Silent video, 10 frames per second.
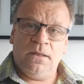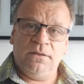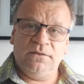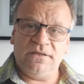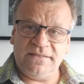
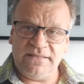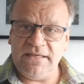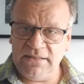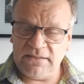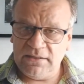The
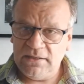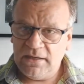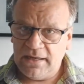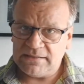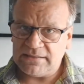seat
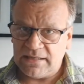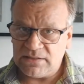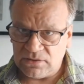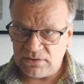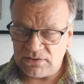has
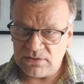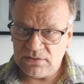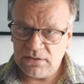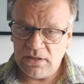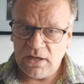sensors,
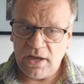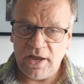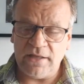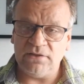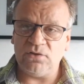
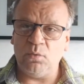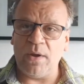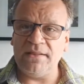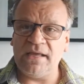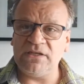and
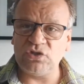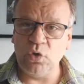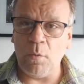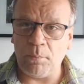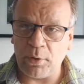when there is
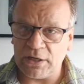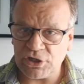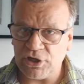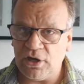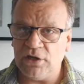no
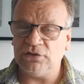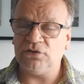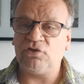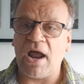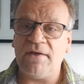pressure on the
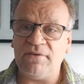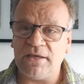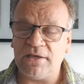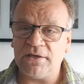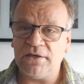
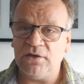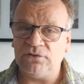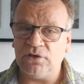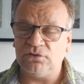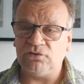
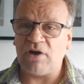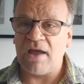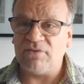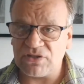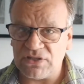
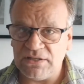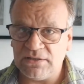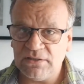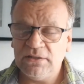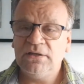driver's seat,
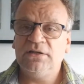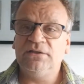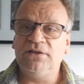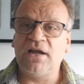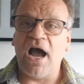
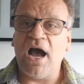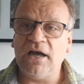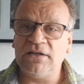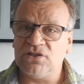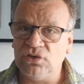the car
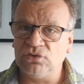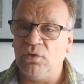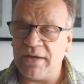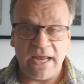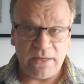is not
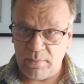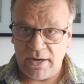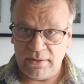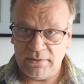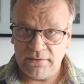going anywhere.
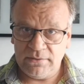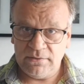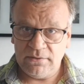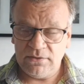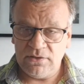
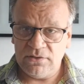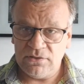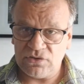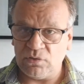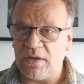
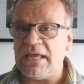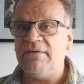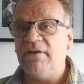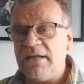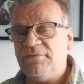So
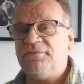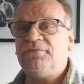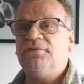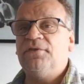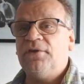even
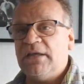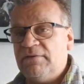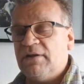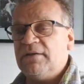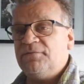if
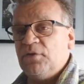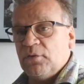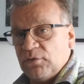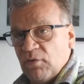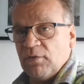your
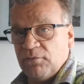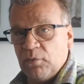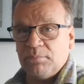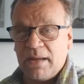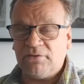
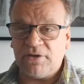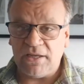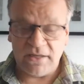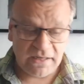12-volt battery